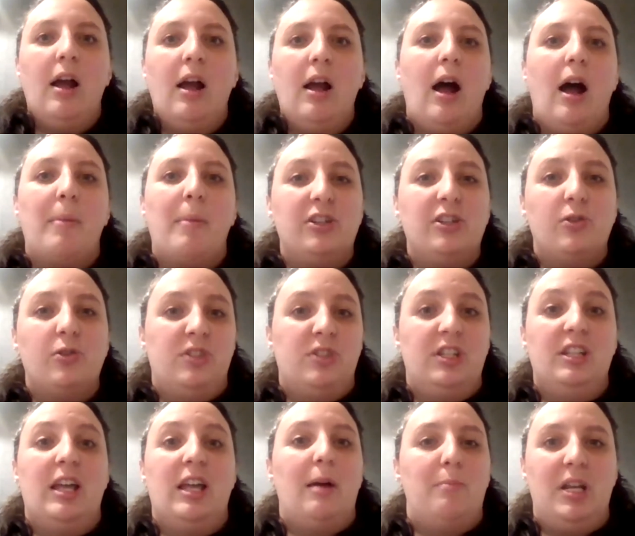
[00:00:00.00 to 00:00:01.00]
I
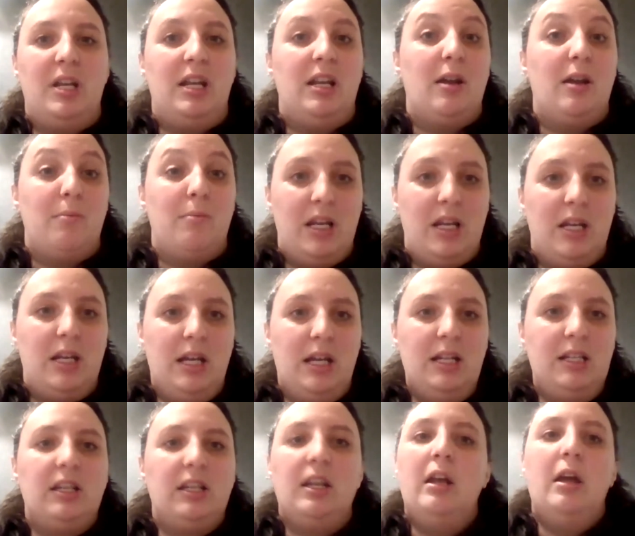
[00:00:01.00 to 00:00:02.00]
don't see that being
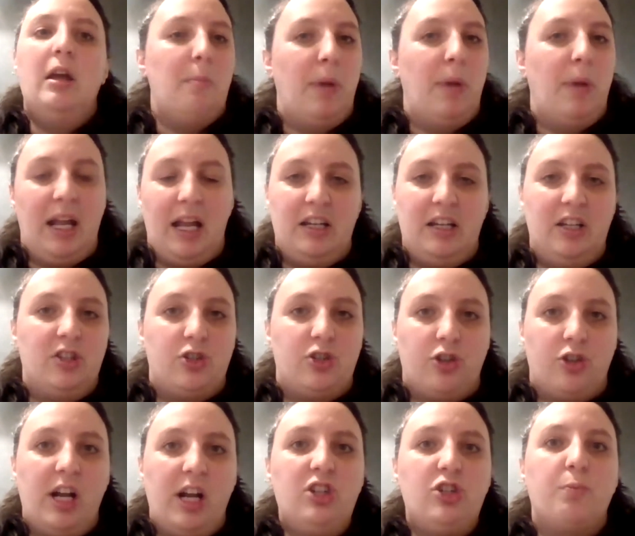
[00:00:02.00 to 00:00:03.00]
immediate by any
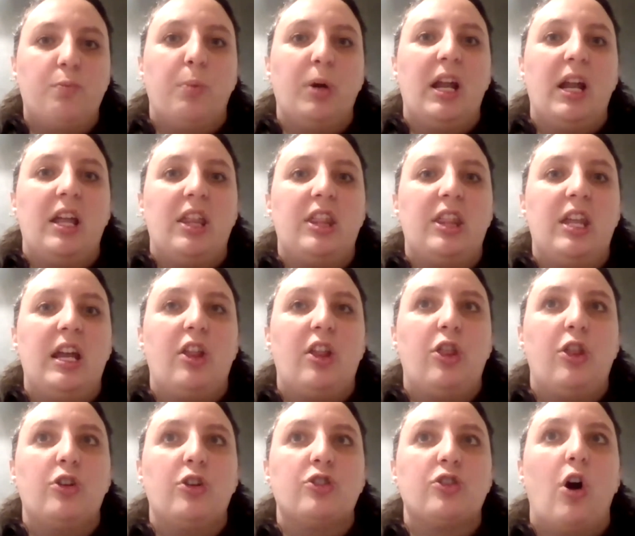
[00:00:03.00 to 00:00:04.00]
stretch, but I think
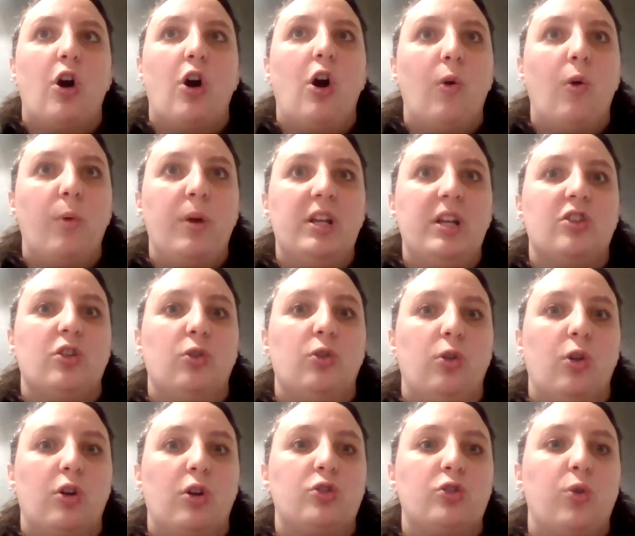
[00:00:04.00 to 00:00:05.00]
there's always a
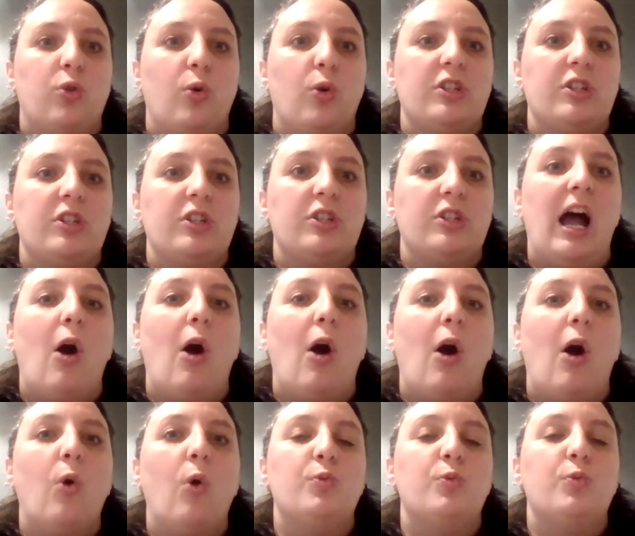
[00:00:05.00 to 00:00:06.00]
look towards
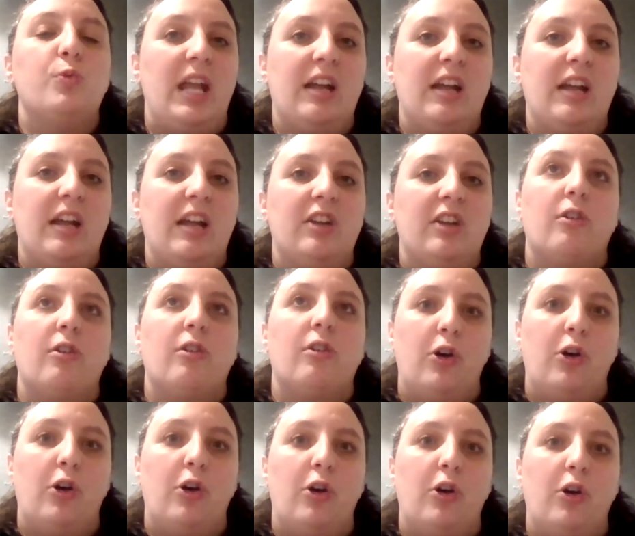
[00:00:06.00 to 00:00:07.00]
how do we handle our
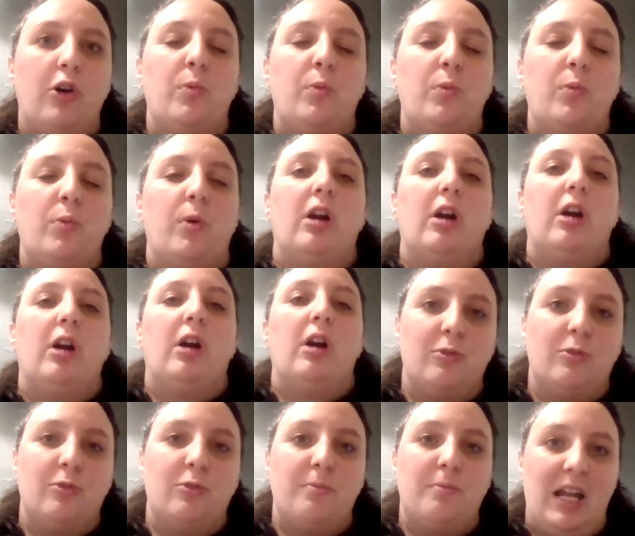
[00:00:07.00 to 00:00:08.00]
volume and what our
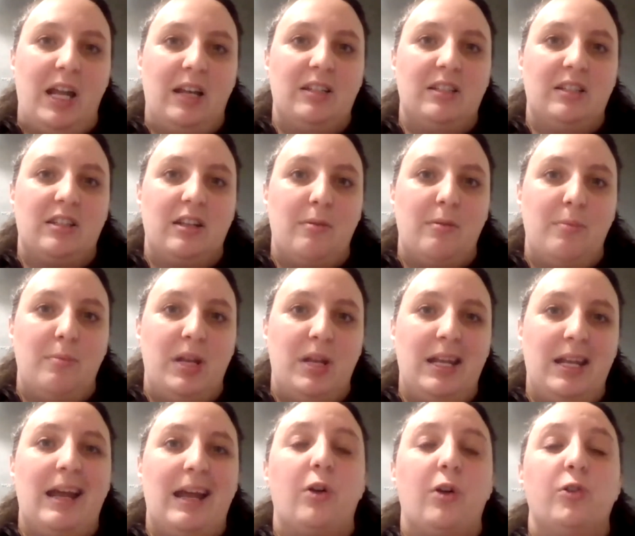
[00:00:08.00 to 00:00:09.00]
customer demand is going to
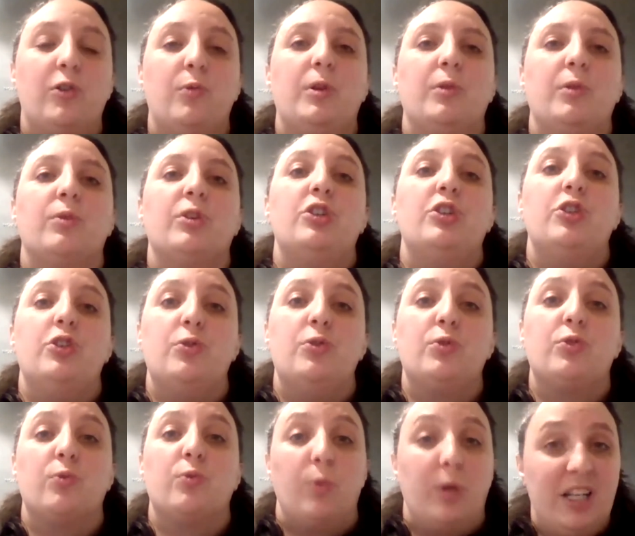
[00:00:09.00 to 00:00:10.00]
be, and how do we
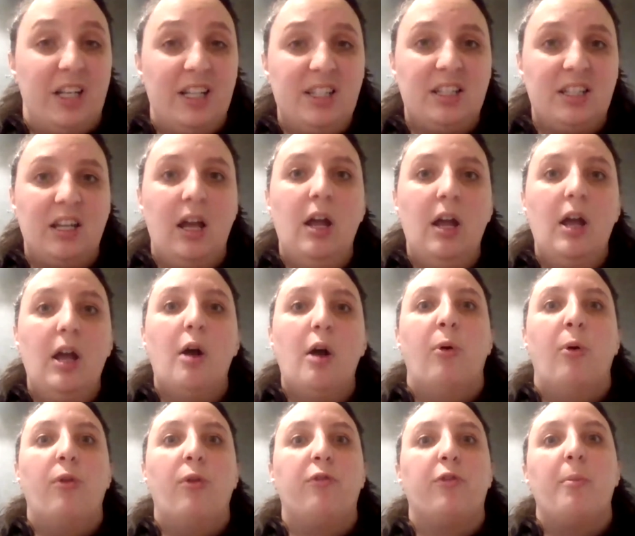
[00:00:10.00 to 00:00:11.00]
reduce risk
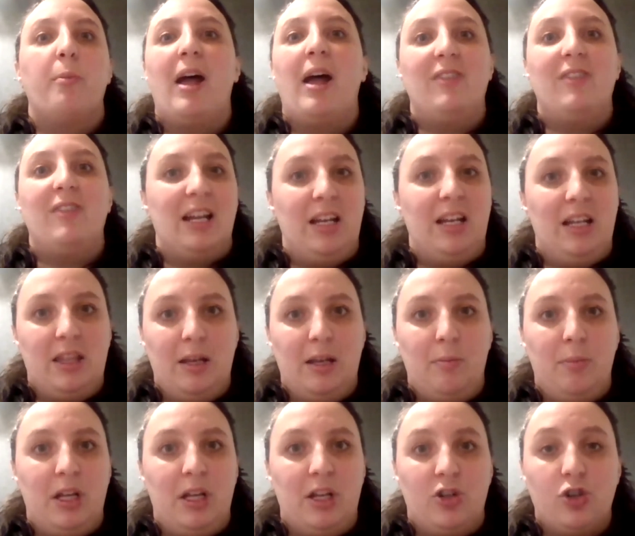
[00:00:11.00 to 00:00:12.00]
both from having anything
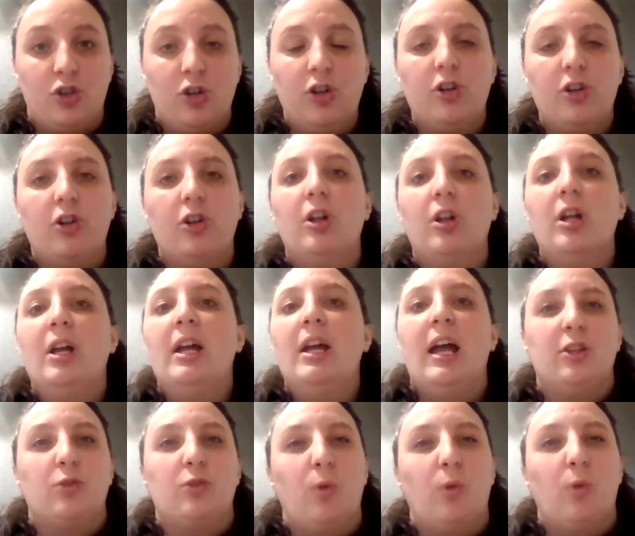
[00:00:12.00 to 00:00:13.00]
be internal
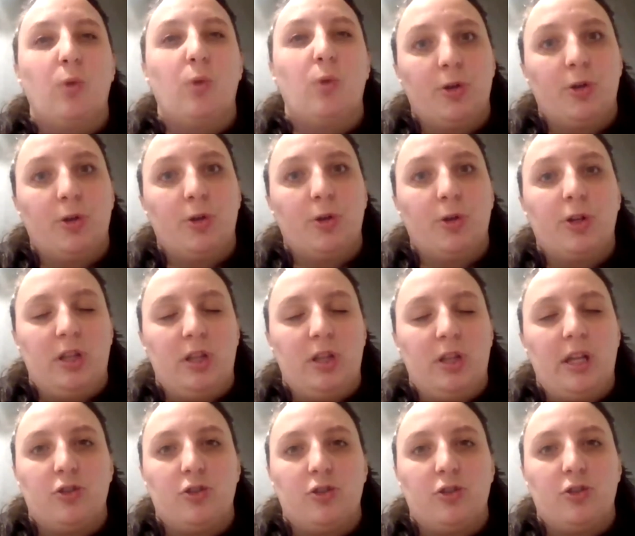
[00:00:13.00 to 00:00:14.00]
as well as working with
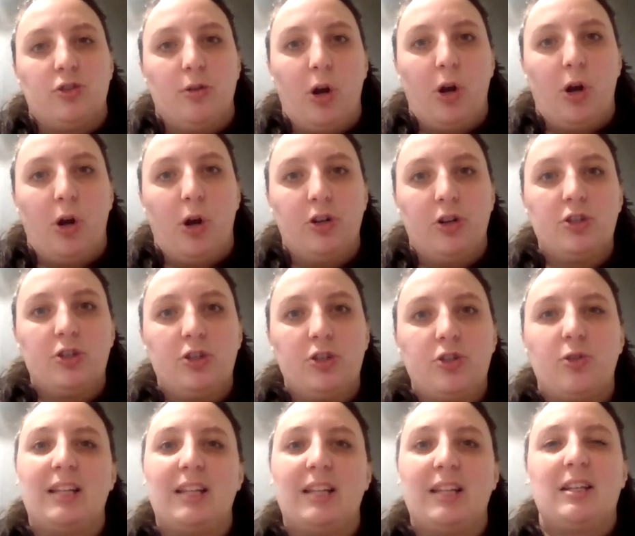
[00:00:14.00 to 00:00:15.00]
external partners. So
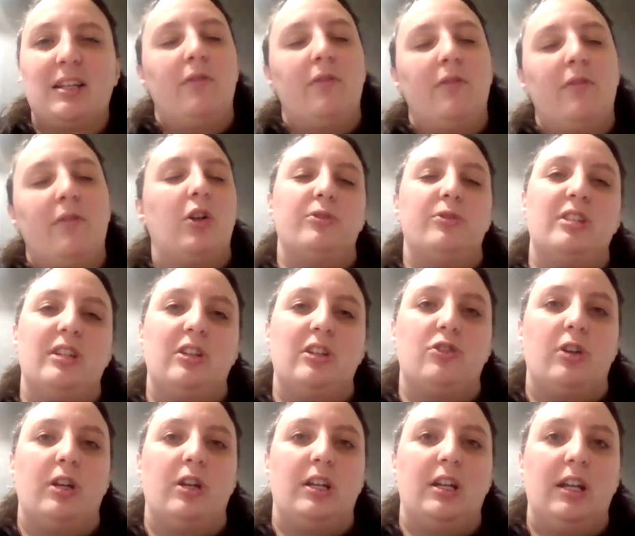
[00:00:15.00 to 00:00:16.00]
that's kind of the closest
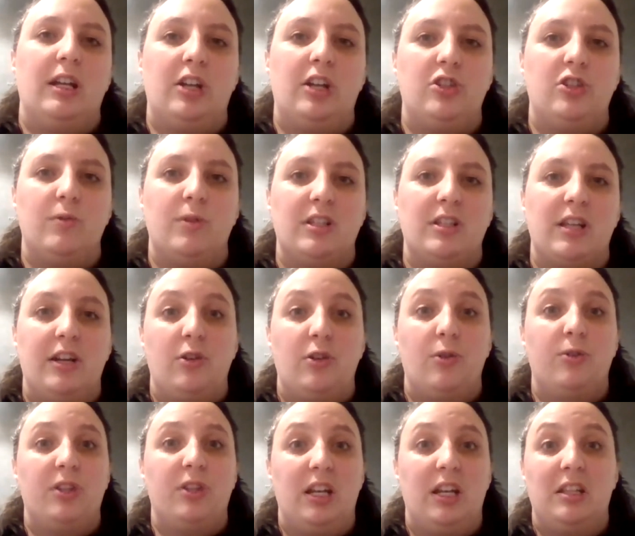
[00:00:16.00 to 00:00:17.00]
answer I can get you is I
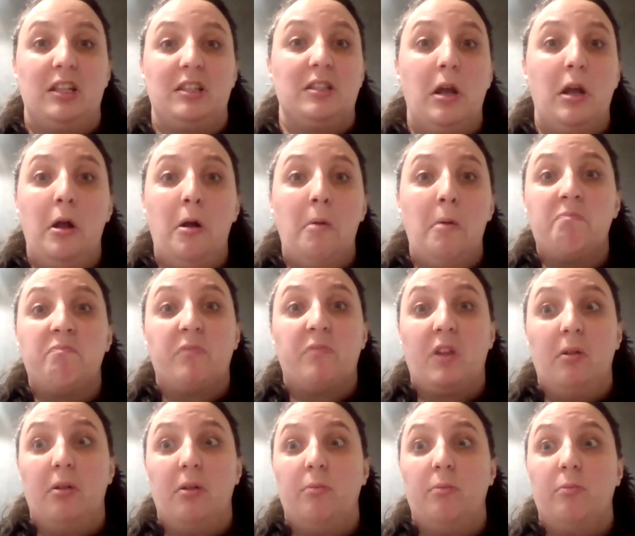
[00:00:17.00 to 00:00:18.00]
don't think it's
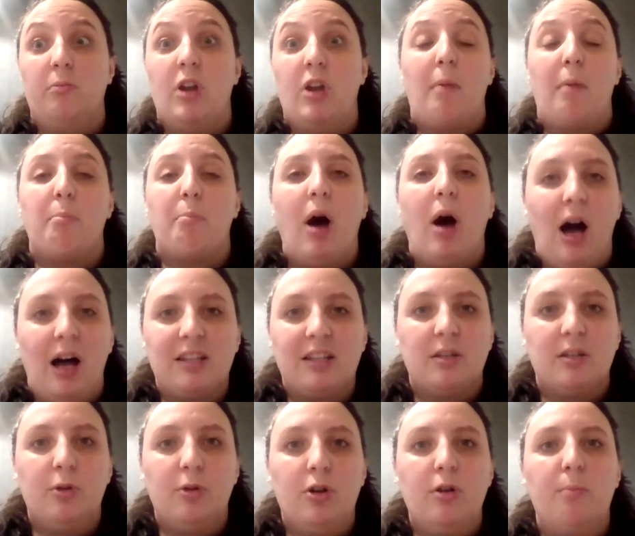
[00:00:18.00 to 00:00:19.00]
not
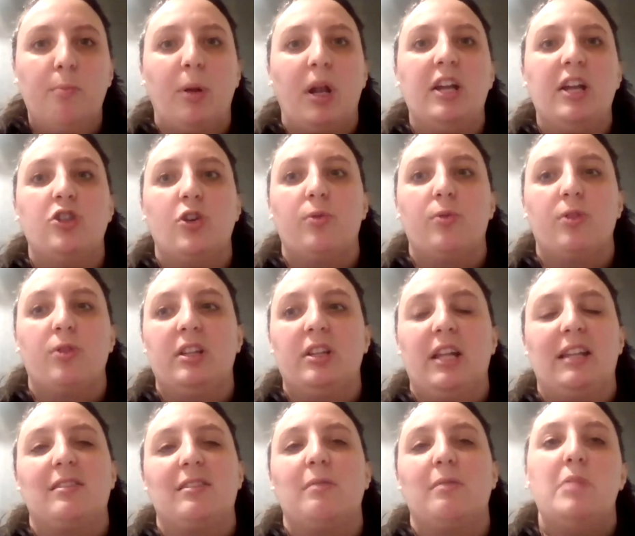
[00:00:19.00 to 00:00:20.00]
possible, but I don't think
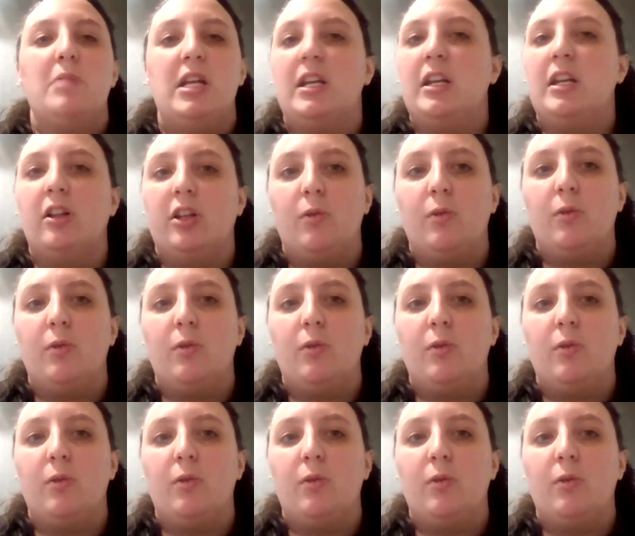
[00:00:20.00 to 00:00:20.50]
that's immediately